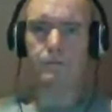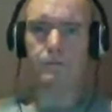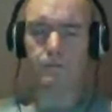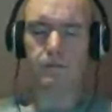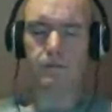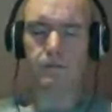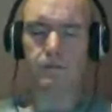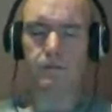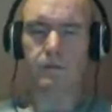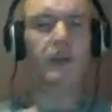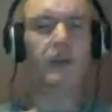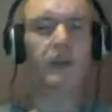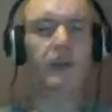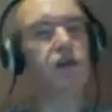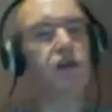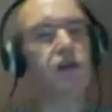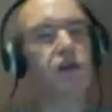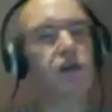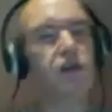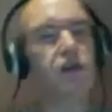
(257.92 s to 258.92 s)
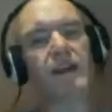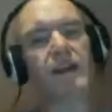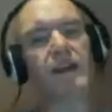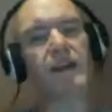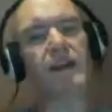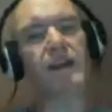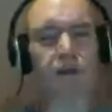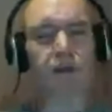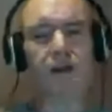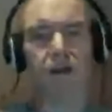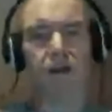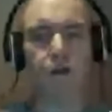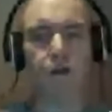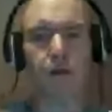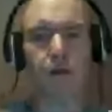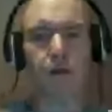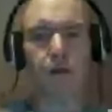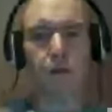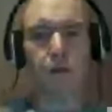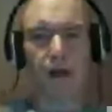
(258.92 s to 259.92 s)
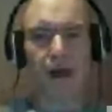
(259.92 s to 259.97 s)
to do it back, like a 360 review?